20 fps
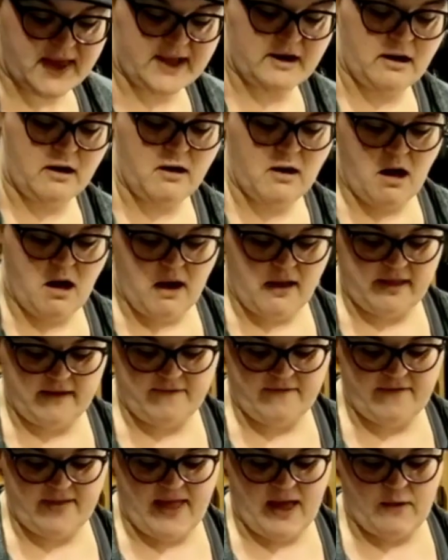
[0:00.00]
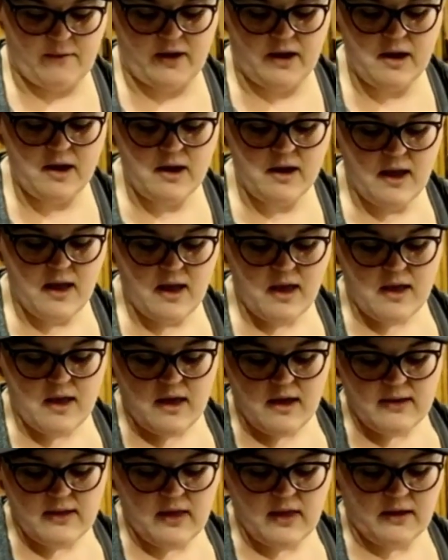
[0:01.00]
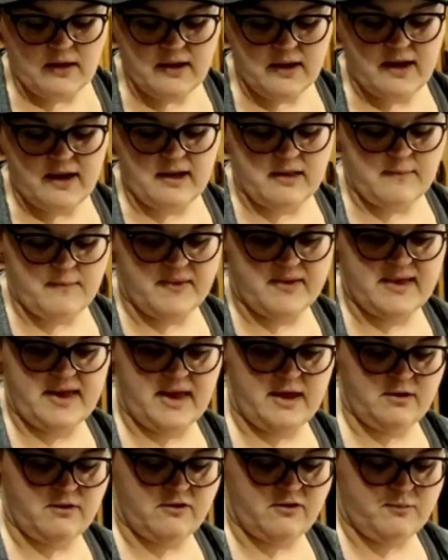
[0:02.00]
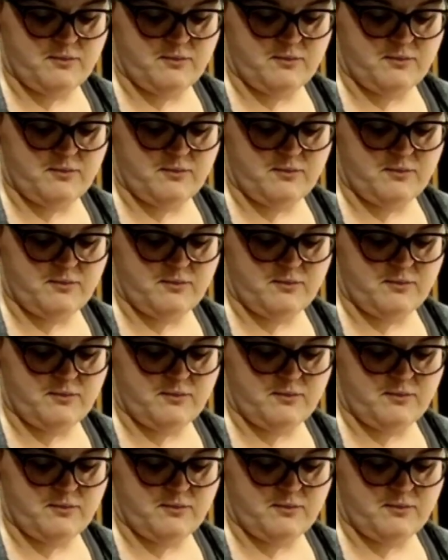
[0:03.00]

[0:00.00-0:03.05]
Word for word: our cauliflower. I'm going to cut the potatoes